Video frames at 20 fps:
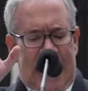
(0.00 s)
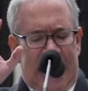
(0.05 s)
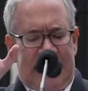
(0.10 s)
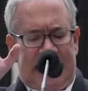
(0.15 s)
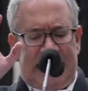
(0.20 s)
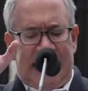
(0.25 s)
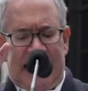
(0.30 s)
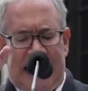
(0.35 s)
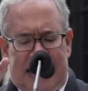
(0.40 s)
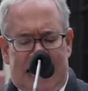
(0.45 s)

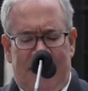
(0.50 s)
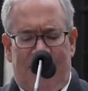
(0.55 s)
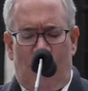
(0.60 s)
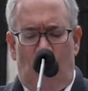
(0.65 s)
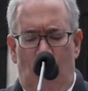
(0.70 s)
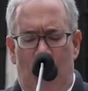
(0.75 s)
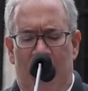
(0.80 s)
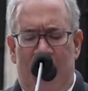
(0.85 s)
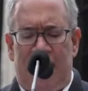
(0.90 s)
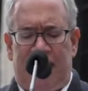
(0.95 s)
It's a
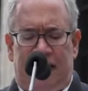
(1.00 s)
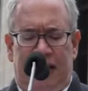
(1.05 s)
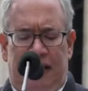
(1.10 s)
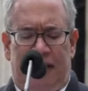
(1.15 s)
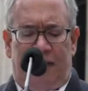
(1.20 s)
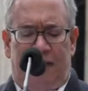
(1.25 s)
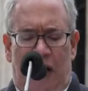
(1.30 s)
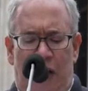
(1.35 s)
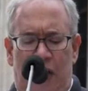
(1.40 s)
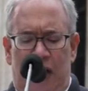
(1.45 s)
giveaway to
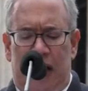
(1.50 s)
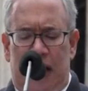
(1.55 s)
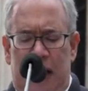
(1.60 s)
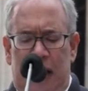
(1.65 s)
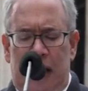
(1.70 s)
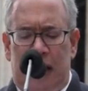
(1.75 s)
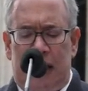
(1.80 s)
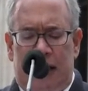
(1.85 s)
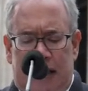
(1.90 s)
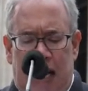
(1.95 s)
the
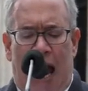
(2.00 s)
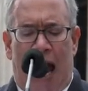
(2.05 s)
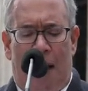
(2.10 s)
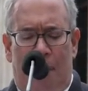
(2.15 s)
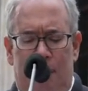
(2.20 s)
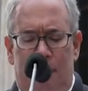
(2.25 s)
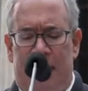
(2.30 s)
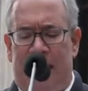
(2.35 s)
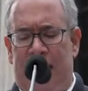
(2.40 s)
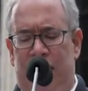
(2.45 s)
very
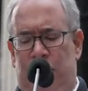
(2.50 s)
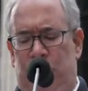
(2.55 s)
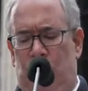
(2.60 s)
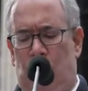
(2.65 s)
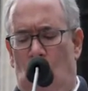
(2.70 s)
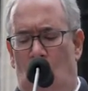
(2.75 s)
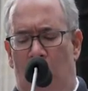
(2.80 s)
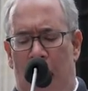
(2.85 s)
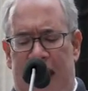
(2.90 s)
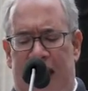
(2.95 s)
top
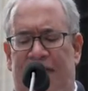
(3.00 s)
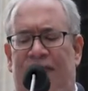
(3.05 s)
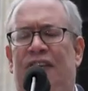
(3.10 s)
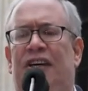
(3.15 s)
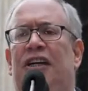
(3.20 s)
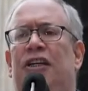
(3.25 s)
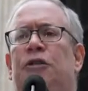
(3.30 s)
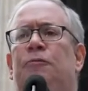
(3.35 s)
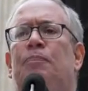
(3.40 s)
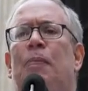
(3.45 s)
nationwide at
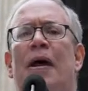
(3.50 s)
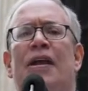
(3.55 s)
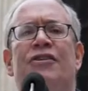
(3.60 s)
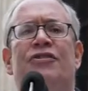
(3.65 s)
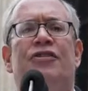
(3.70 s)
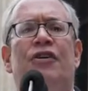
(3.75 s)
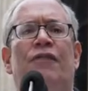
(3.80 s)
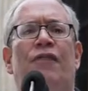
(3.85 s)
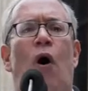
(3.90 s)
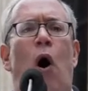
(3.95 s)
the
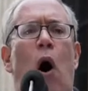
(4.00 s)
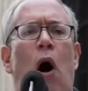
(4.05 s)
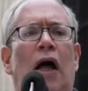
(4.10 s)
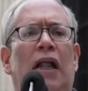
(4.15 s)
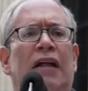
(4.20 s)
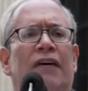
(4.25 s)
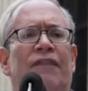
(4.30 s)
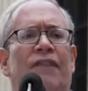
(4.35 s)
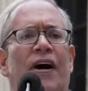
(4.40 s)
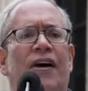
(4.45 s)
expense of
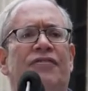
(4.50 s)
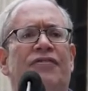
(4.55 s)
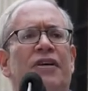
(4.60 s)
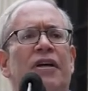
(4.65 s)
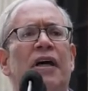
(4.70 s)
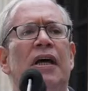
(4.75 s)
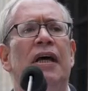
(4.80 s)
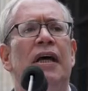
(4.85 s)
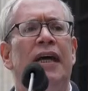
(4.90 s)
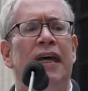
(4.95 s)
all of us
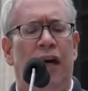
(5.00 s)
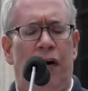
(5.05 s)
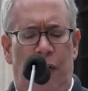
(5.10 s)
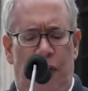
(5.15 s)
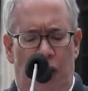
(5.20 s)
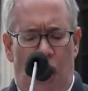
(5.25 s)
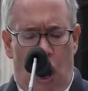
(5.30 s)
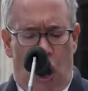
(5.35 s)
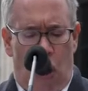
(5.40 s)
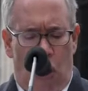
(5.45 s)
here
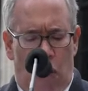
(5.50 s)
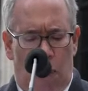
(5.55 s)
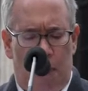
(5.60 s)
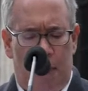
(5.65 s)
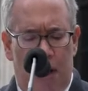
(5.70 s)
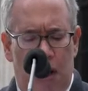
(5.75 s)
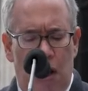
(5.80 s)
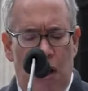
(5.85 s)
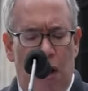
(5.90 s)
at home.